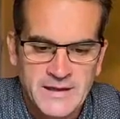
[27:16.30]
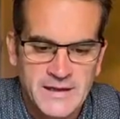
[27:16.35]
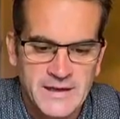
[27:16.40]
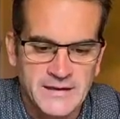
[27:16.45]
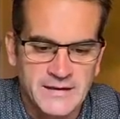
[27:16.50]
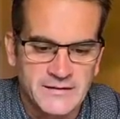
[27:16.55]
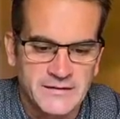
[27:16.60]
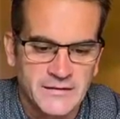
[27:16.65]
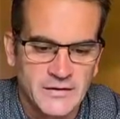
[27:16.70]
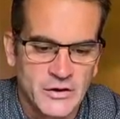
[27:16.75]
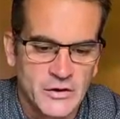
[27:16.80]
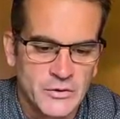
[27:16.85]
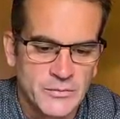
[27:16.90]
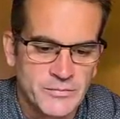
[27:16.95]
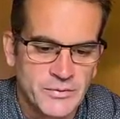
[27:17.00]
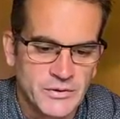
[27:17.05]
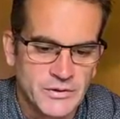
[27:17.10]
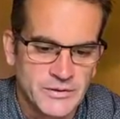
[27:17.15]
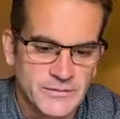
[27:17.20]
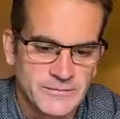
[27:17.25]
It is
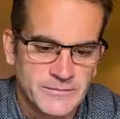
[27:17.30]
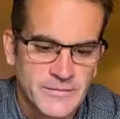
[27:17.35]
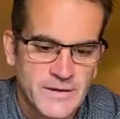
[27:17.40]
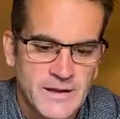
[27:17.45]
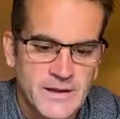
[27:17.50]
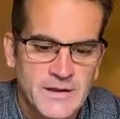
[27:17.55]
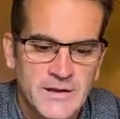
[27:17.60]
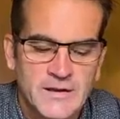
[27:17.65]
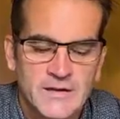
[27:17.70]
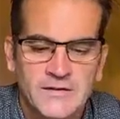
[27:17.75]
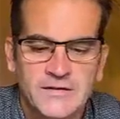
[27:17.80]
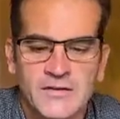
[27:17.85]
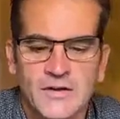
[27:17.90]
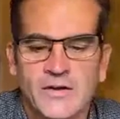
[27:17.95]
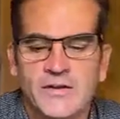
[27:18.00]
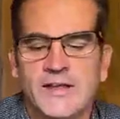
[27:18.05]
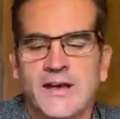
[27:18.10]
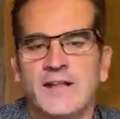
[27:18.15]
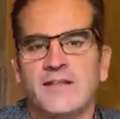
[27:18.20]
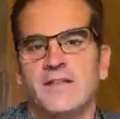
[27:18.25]
open
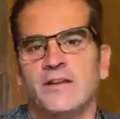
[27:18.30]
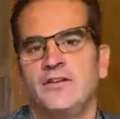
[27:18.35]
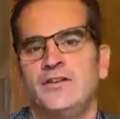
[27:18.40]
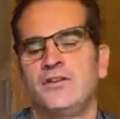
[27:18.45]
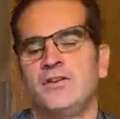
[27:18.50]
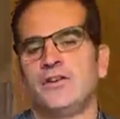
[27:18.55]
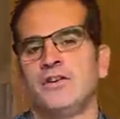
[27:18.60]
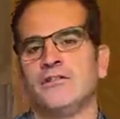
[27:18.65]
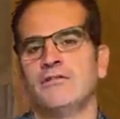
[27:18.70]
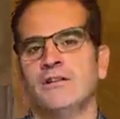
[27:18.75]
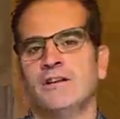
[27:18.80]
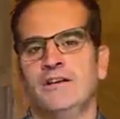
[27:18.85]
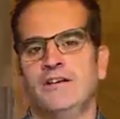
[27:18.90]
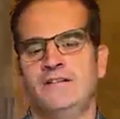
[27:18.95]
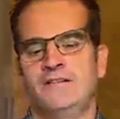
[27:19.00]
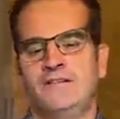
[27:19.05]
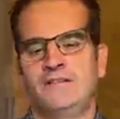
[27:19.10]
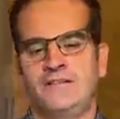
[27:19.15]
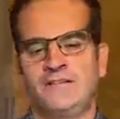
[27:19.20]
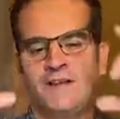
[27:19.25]
so that the
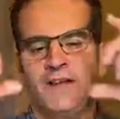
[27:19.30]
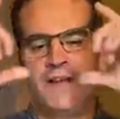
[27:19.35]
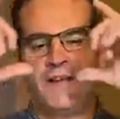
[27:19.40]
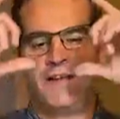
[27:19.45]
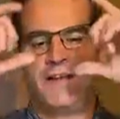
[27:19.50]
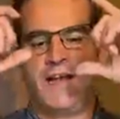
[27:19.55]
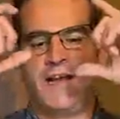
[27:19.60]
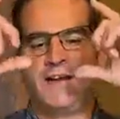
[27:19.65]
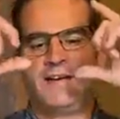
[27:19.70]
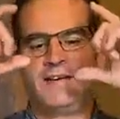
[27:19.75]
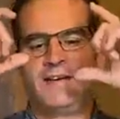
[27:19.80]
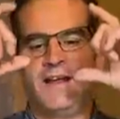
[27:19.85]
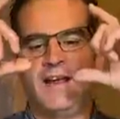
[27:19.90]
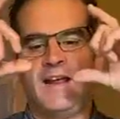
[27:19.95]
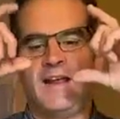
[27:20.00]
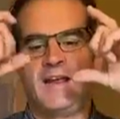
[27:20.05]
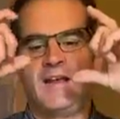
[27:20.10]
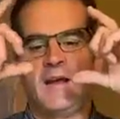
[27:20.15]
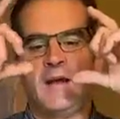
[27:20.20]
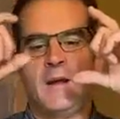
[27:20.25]
tourists can
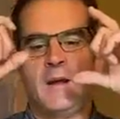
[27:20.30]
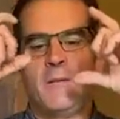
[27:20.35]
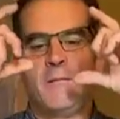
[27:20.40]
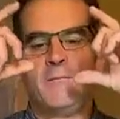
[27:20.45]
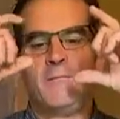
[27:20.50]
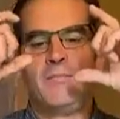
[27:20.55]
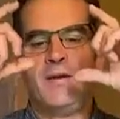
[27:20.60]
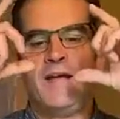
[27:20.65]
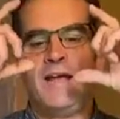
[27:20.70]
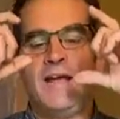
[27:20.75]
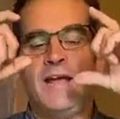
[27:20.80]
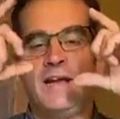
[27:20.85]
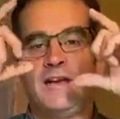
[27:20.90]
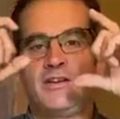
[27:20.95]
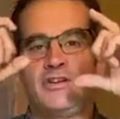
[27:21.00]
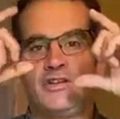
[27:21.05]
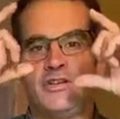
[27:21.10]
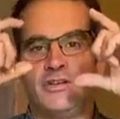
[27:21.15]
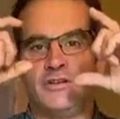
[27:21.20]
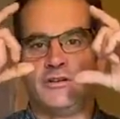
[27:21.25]
take
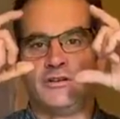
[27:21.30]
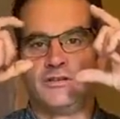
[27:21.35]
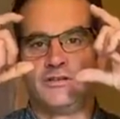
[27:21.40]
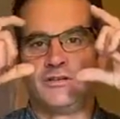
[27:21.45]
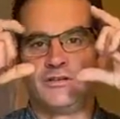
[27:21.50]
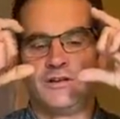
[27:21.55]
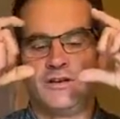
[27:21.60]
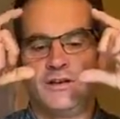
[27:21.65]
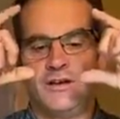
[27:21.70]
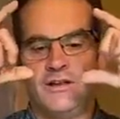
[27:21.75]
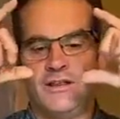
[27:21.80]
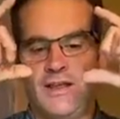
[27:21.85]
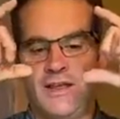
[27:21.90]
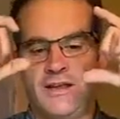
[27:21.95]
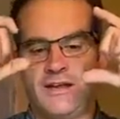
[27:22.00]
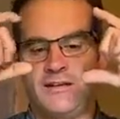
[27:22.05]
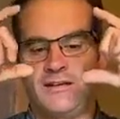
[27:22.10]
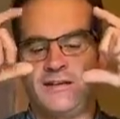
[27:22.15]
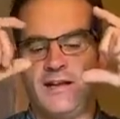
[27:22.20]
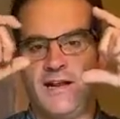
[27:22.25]
pictures.
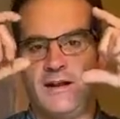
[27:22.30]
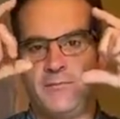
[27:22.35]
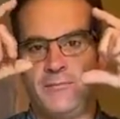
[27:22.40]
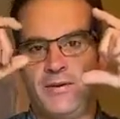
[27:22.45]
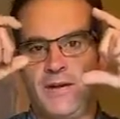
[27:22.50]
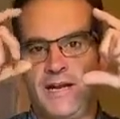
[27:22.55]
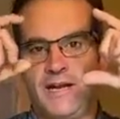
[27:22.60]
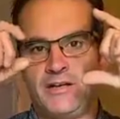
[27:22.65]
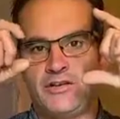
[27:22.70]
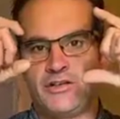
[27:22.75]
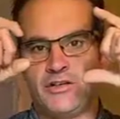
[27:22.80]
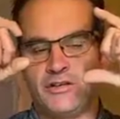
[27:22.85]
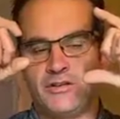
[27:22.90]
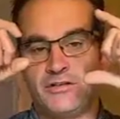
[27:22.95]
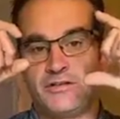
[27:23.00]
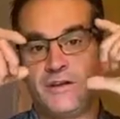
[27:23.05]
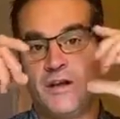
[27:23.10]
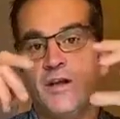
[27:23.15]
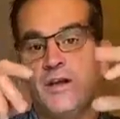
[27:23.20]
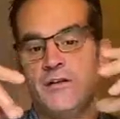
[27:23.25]
They can take
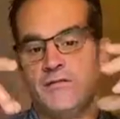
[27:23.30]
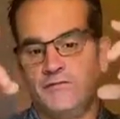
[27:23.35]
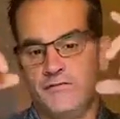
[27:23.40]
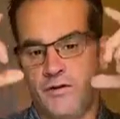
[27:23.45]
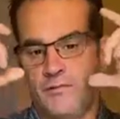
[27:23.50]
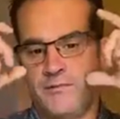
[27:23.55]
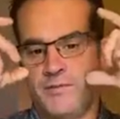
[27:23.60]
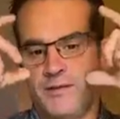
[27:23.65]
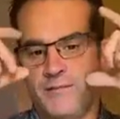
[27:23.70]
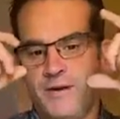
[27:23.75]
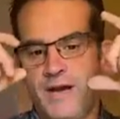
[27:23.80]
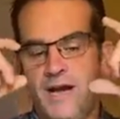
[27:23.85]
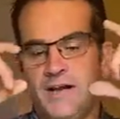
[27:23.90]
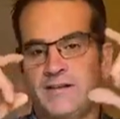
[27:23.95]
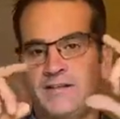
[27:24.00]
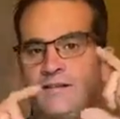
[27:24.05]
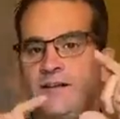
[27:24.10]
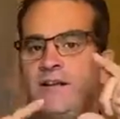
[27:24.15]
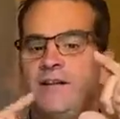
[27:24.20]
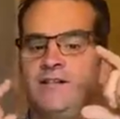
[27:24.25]
pictures from the
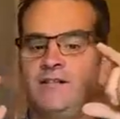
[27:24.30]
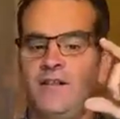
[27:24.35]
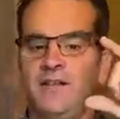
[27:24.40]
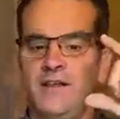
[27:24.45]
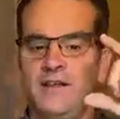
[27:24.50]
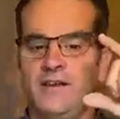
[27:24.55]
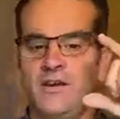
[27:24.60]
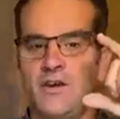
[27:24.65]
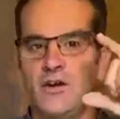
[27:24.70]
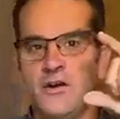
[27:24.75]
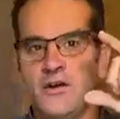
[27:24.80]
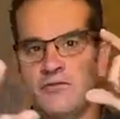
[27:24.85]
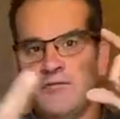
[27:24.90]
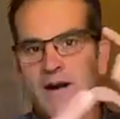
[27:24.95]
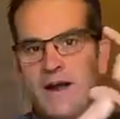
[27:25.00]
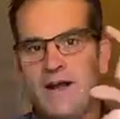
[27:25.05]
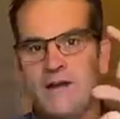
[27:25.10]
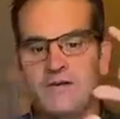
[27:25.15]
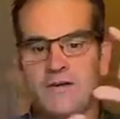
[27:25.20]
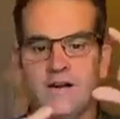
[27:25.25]
bus. So they go
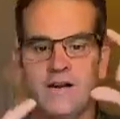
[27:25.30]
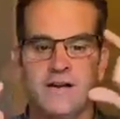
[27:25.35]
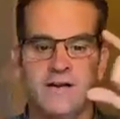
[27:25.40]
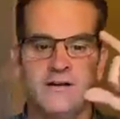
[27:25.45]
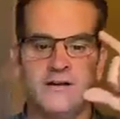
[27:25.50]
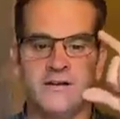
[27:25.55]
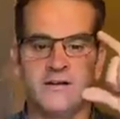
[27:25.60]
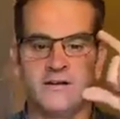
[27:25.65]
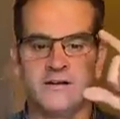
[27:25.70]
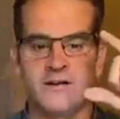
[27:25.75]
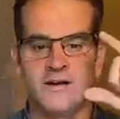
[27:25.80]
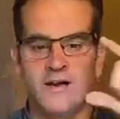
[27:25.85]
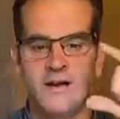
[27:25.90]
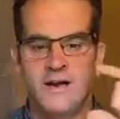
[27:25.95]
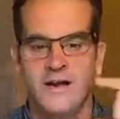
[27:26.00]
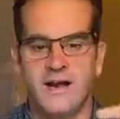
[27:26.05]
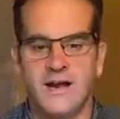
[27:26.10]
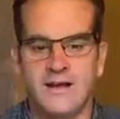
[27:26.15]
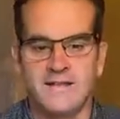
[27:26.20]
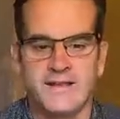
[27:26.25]
around London
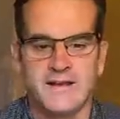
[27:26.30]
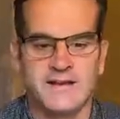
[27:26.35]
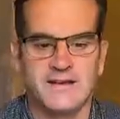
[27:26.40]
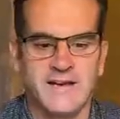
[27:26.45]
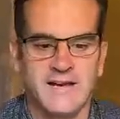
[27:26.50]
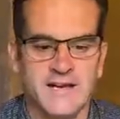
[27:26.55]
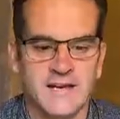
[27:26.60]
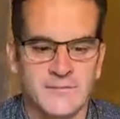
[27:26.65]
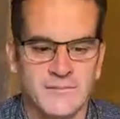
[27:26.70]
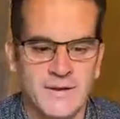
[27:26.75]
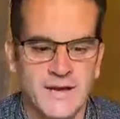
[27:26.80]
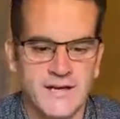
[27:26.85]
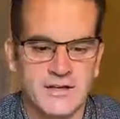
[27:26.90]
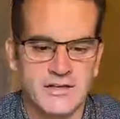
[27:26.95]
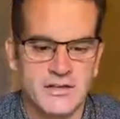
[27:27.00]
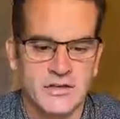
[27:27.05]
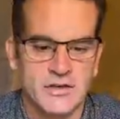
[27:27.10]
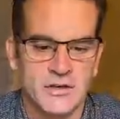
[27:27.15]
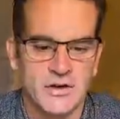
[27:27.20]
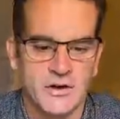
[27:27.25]
and they take a
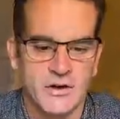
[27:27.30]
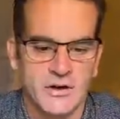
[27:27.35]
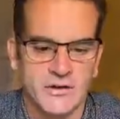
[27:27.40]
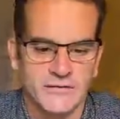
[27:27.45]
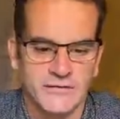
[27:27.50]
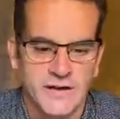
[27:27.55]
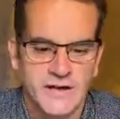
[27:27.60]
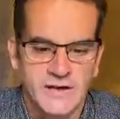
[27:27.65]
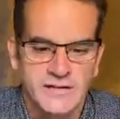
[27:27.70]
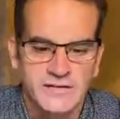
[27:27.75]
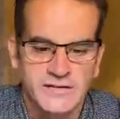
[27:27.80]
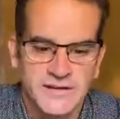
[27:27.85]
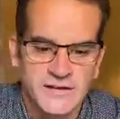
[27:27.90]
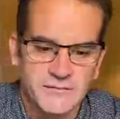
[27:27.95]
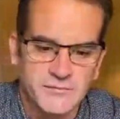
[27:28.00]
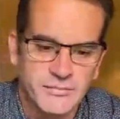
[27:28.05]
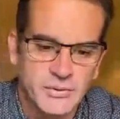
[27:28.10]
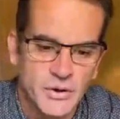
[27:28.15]
picture of St.